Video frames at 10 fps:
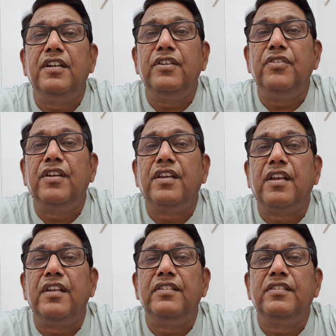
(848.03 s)
you
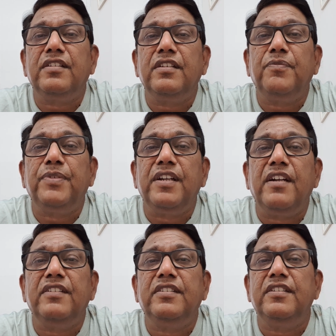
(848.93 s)
can say
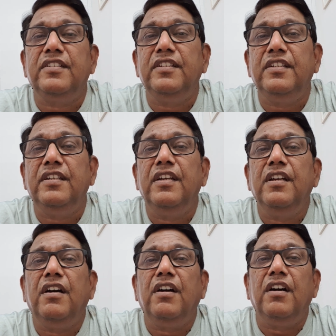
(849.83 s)
periodicity
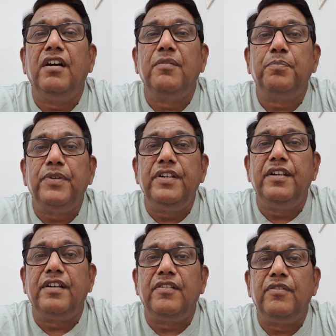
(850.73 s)
or period,